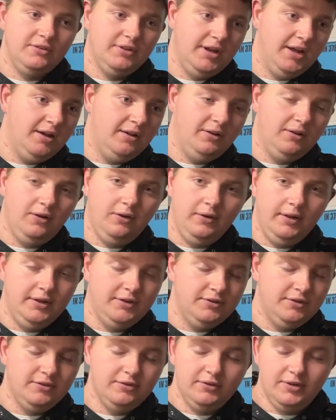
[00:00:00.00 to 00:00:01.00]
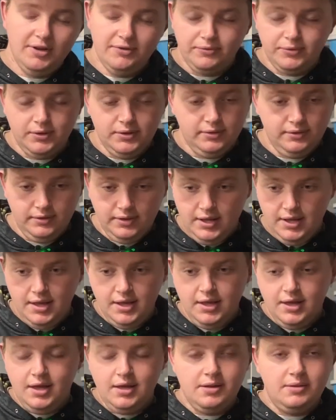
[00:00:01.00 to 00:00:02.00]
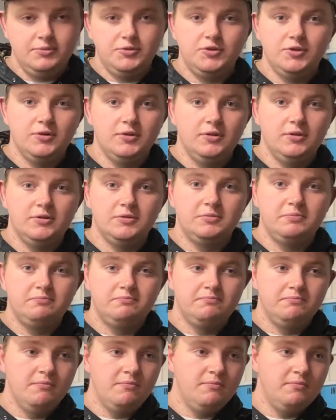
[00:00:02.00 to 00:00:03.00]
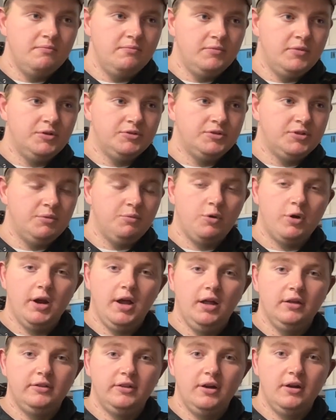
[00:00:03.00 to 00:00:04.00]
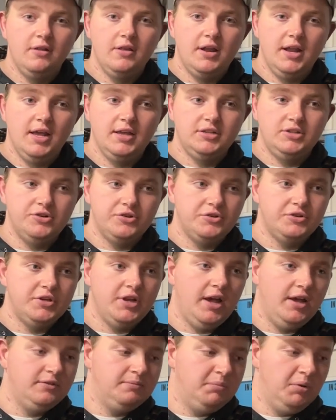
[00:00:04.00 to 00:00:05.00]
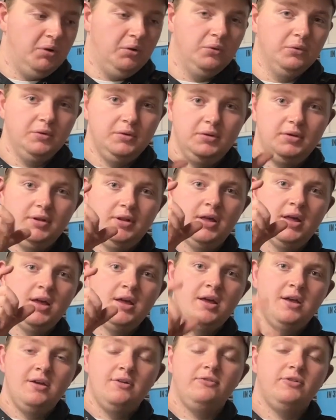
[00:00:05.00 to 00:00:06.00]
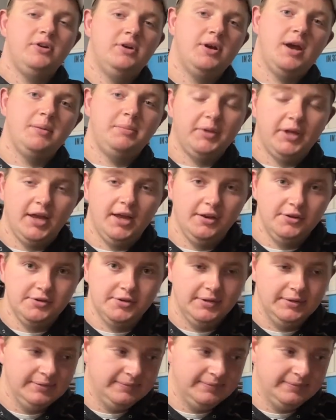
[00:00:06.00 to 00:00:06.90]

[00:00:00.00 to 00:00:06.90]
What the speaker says: Now all engines are different. I'm sure there's somewhere out there that has your size bolt for your application.